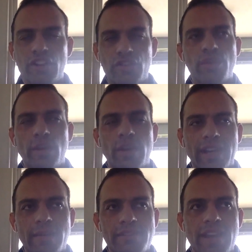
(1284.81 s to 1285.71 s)
Is really what
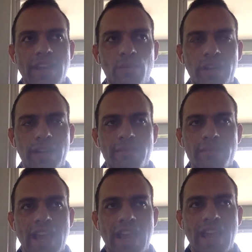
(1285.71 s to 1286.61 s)
it comes
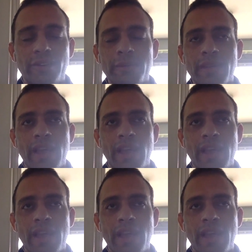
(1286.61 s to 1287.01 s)
down to.